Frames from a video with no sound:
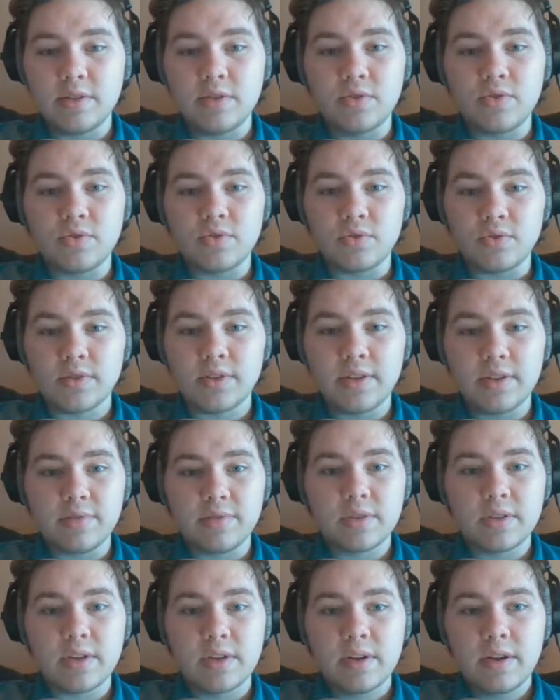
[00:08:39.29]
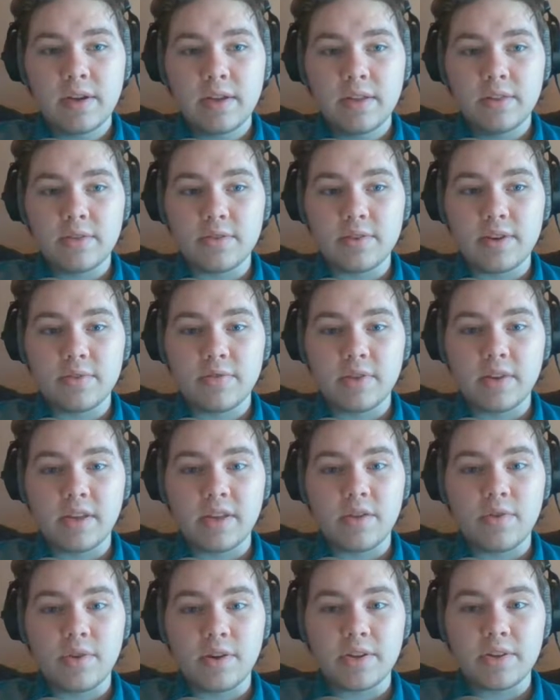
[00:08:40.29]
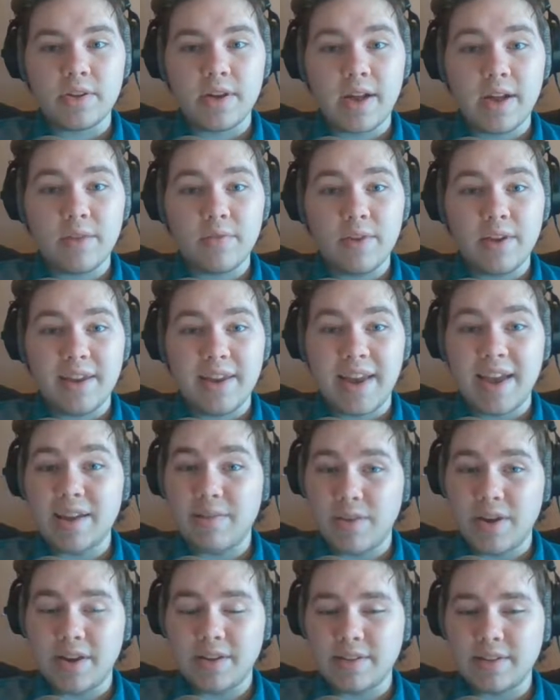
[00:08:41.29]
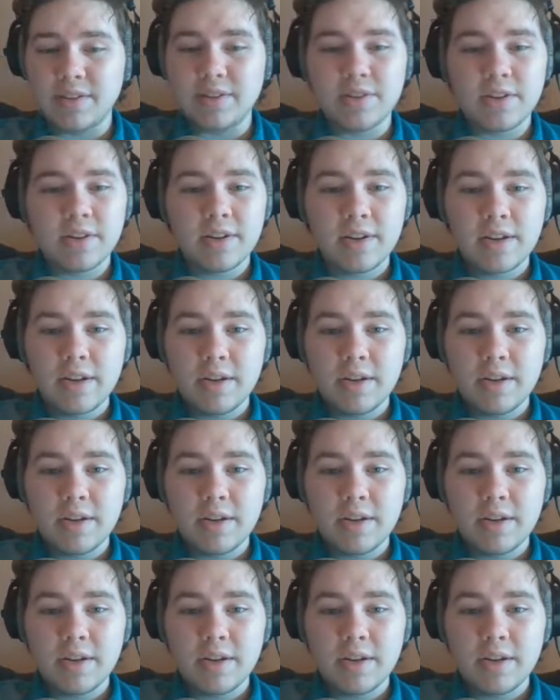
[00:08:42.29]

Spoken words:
neutral civs, they're definitely going to have an advantage,